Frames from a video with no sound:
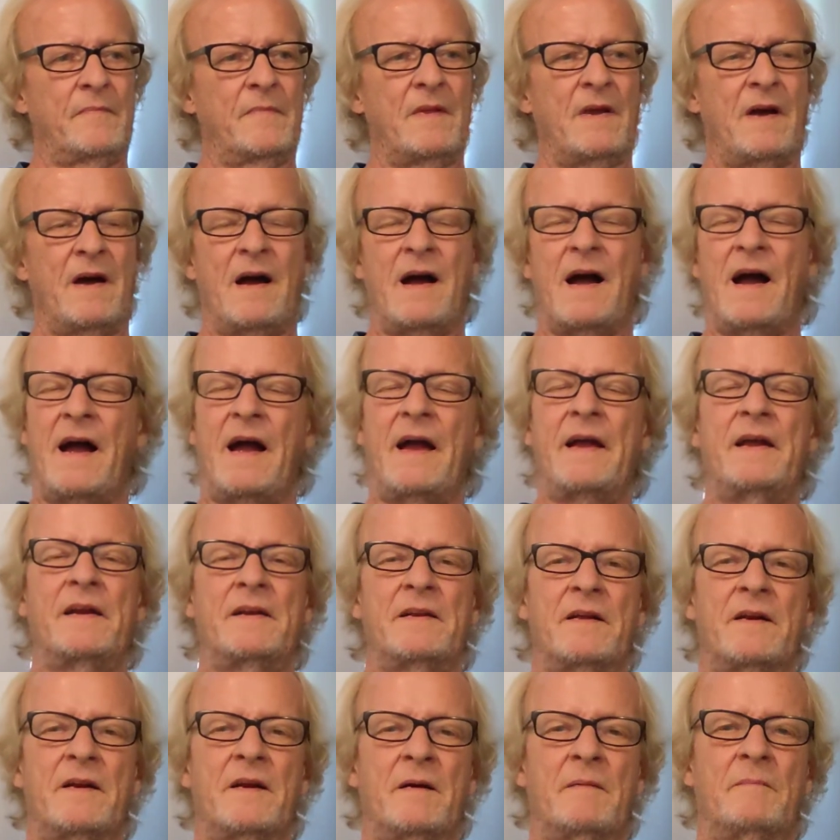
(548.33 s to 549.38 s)
I
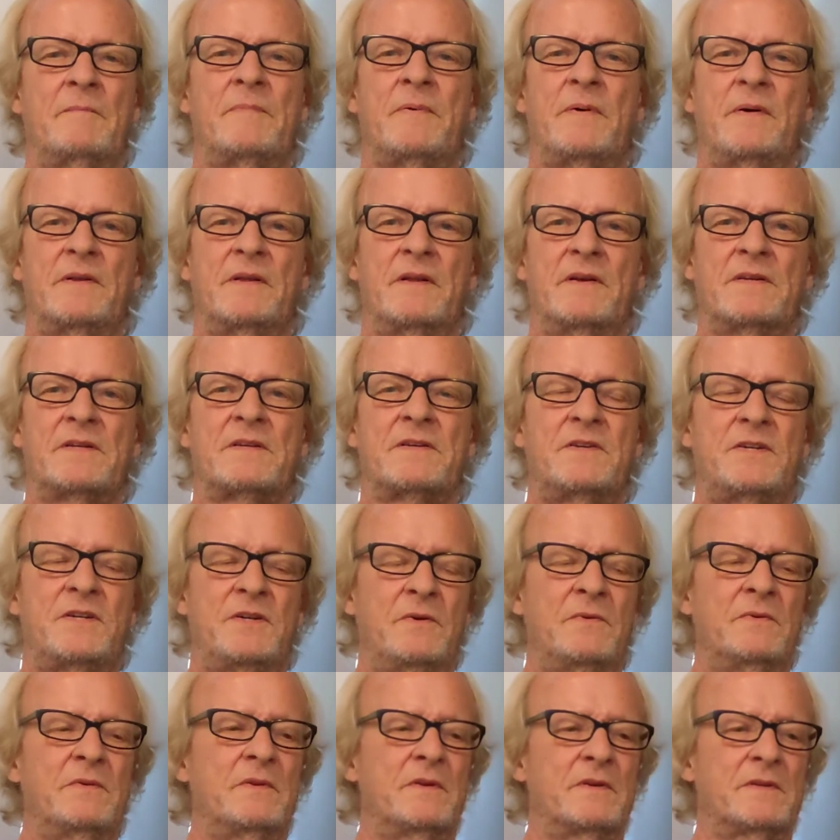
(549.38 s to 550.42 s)
ended up
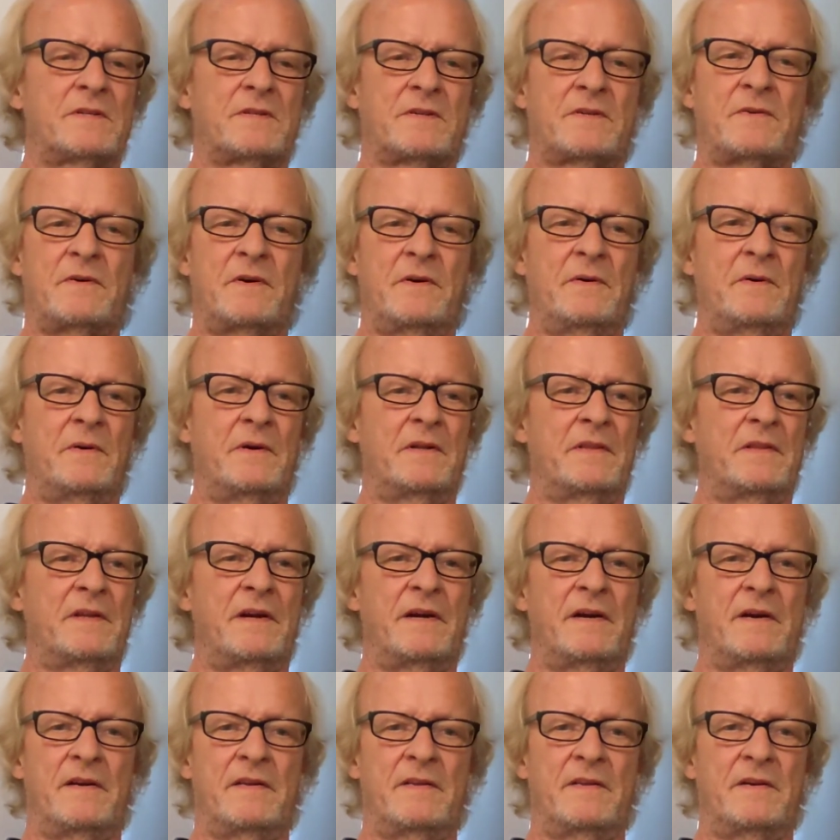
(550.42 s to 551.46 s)
shooting the screw in
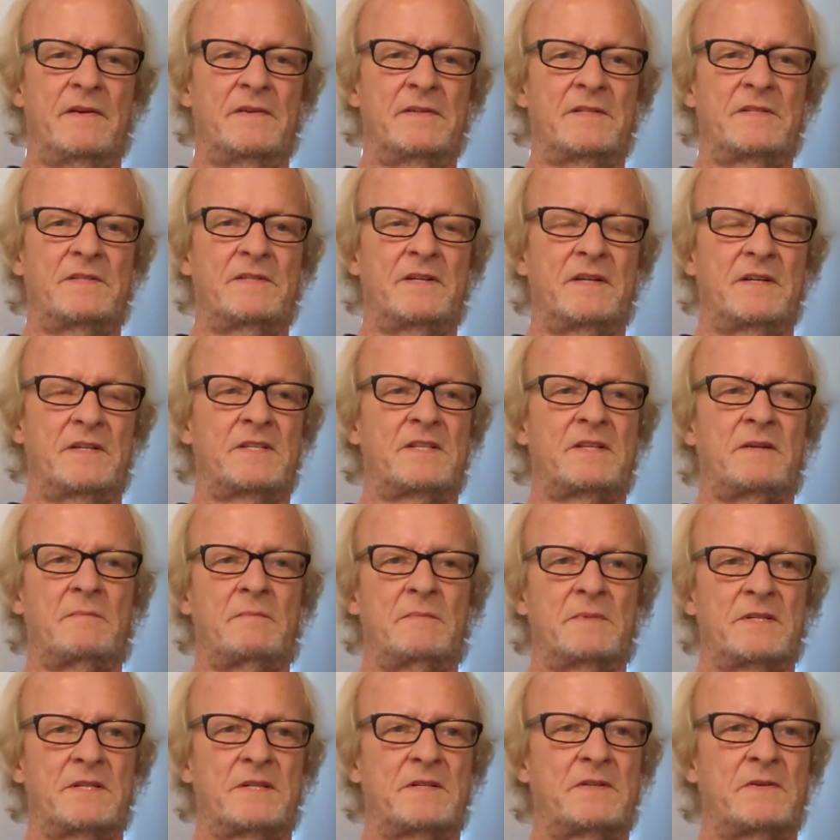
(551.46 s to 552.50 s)
there, and there's just some
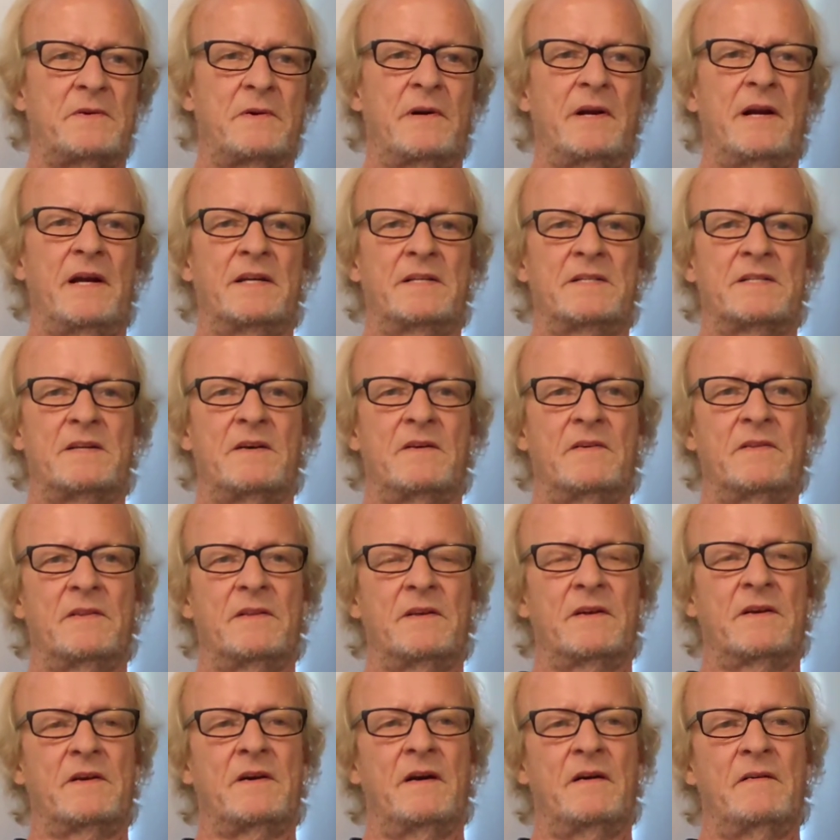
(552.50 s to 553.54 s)
stress on
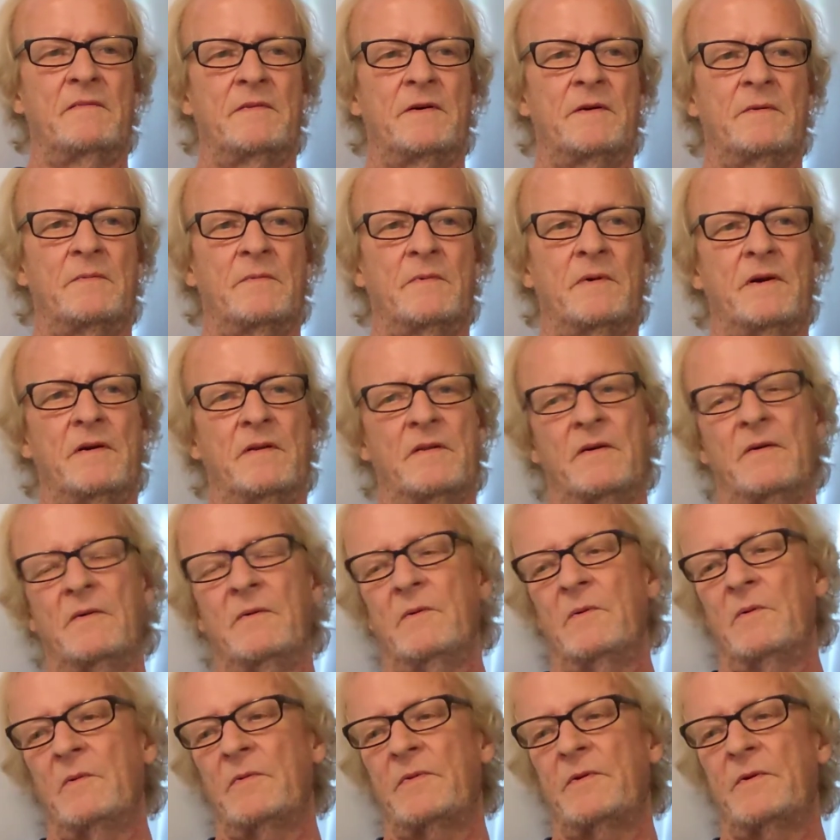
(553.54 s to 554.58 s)
the cover where the
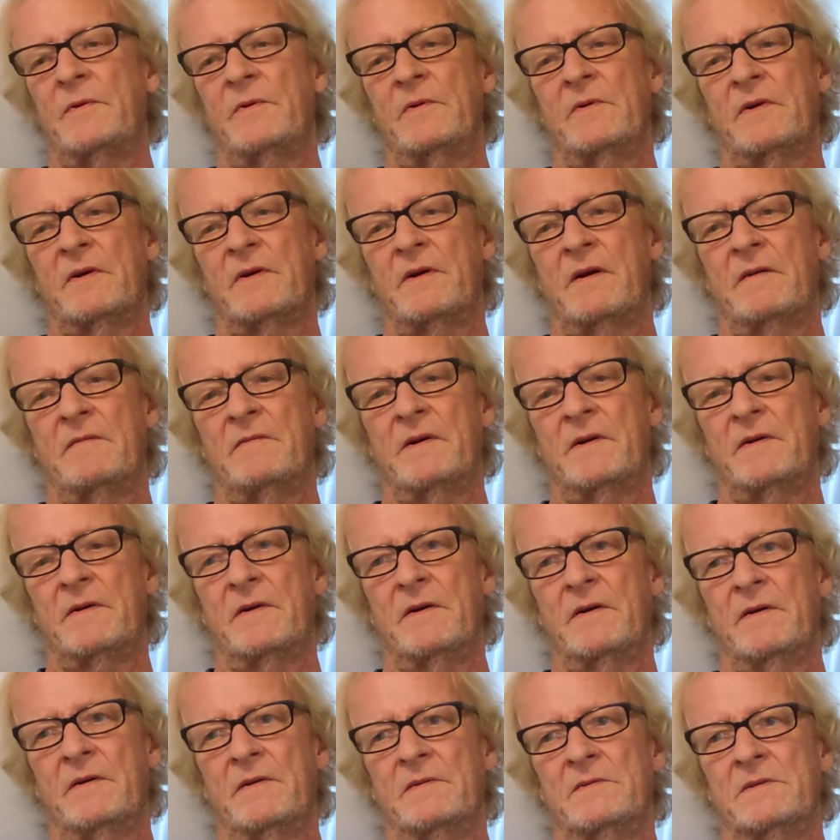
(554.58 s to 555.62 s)
hole through the cover
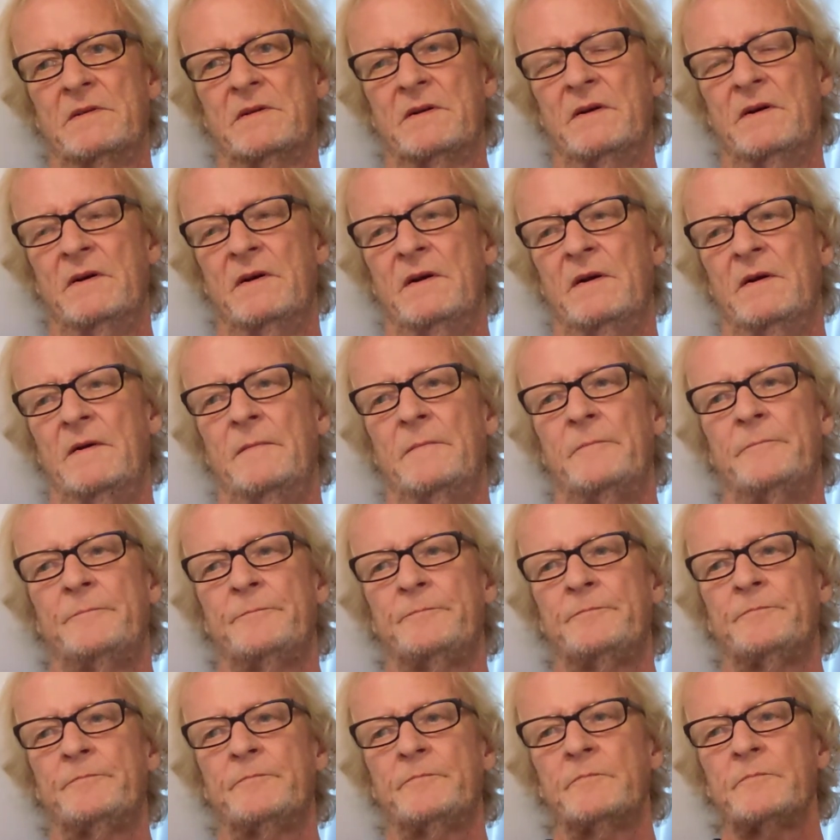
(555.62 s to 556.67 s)
goes.
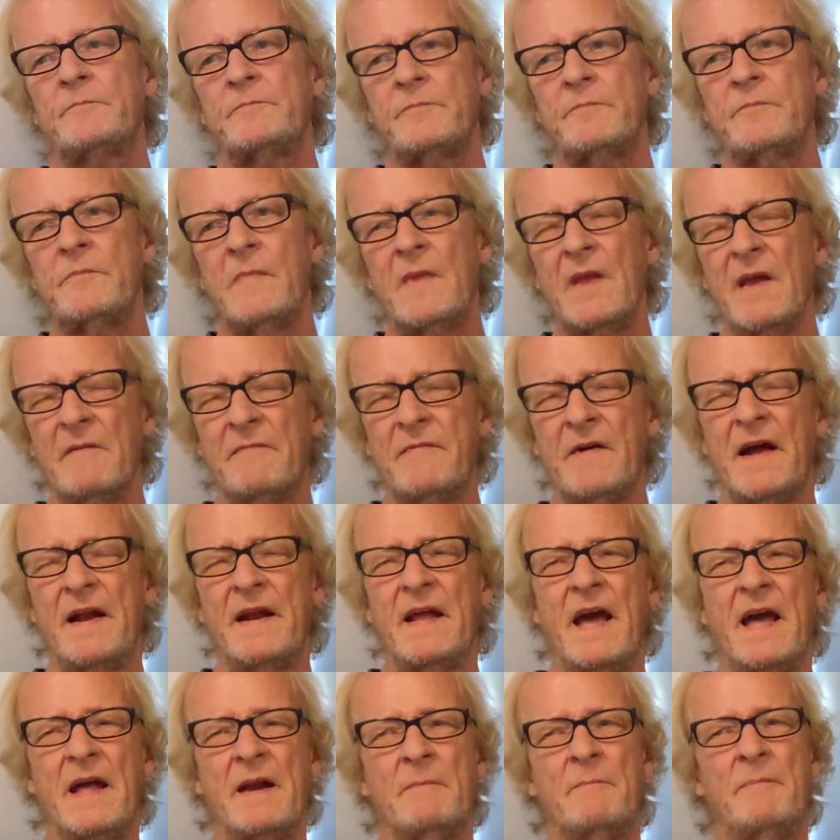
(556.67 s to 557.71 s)
If I'd
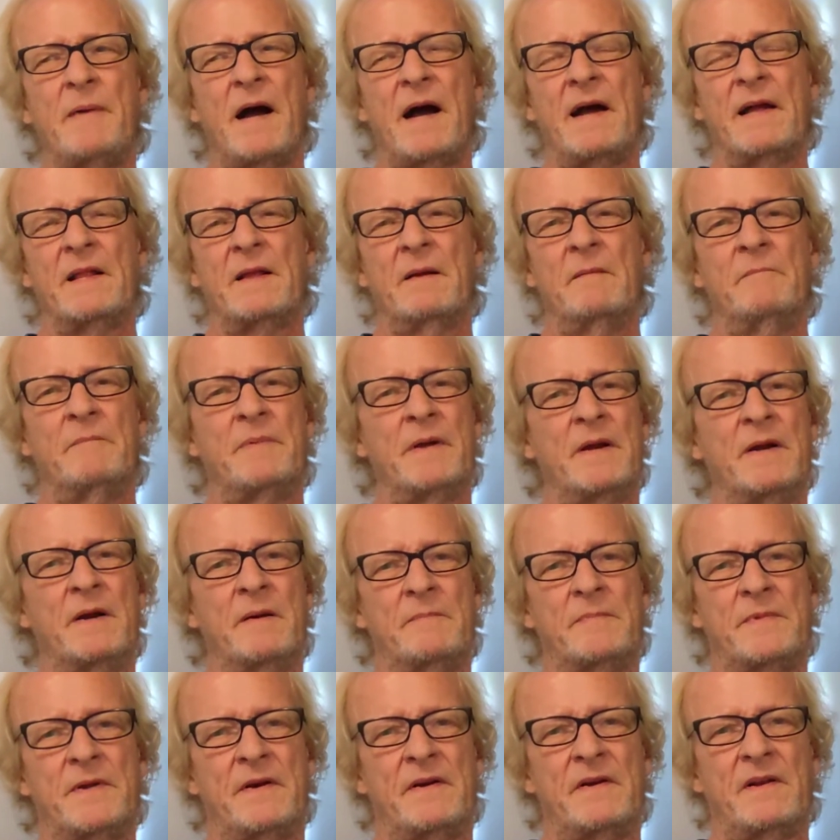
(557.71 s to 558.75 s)
had a pilot bit
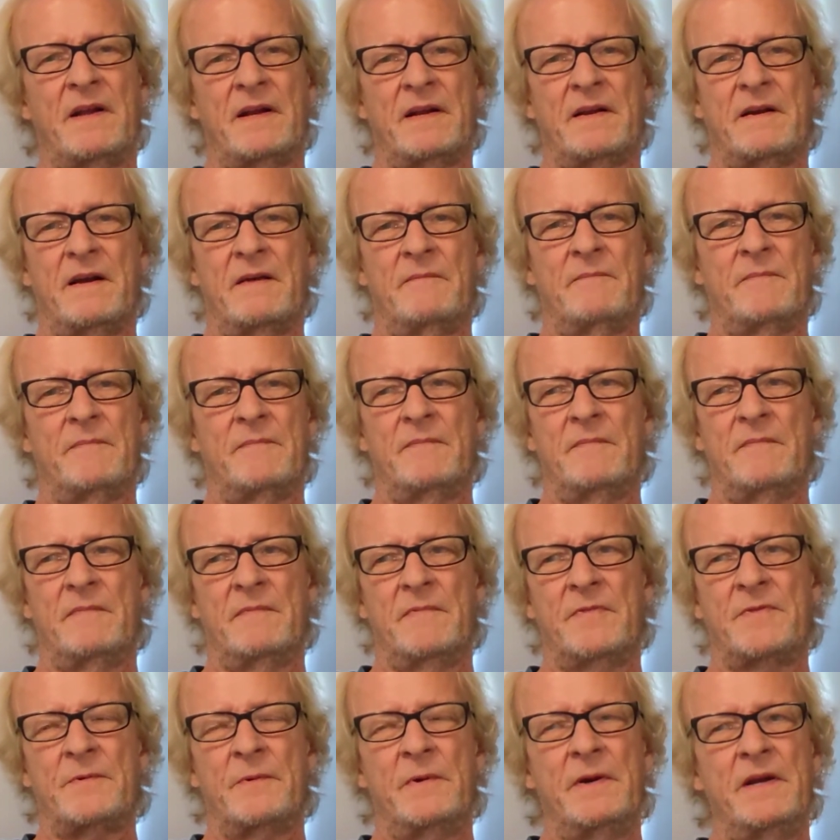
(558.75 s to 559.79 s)
up there, like a
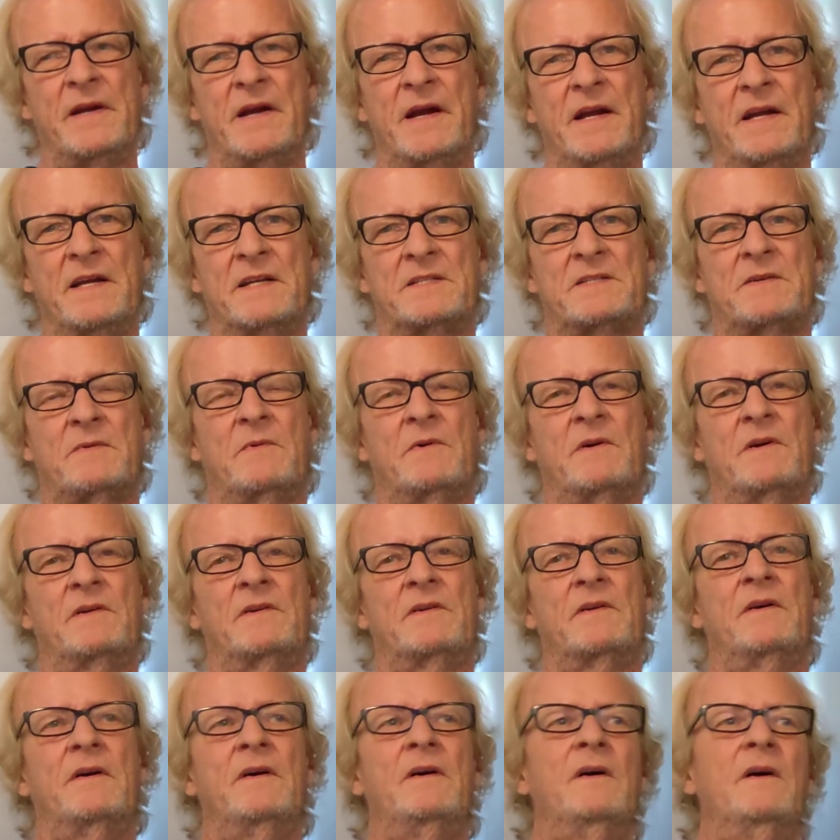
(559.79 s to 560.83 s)
3/8
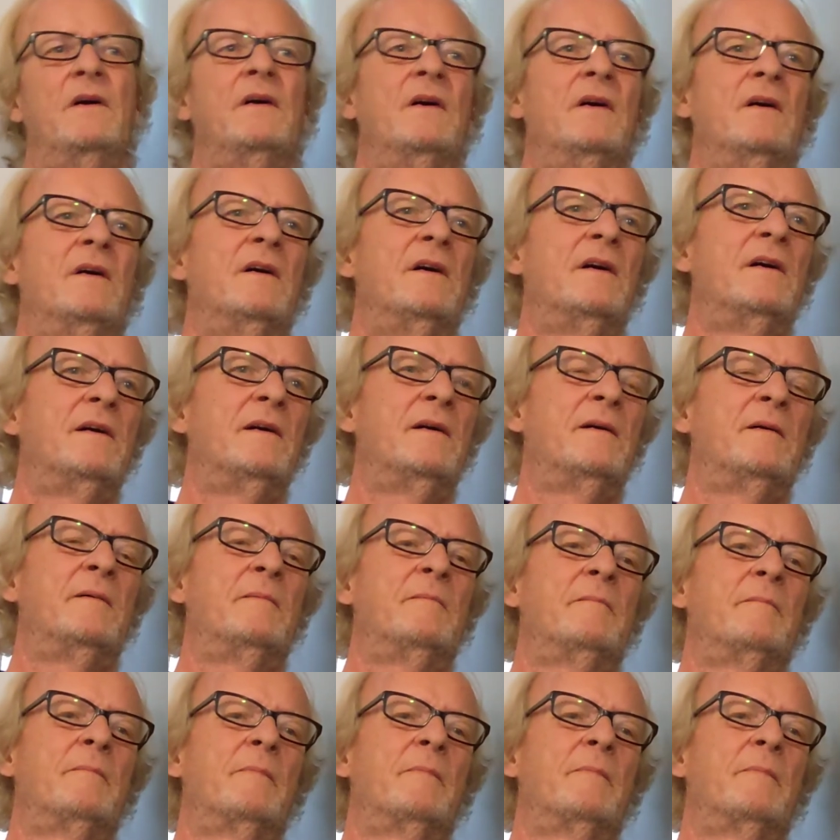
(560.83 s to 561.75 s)
one, a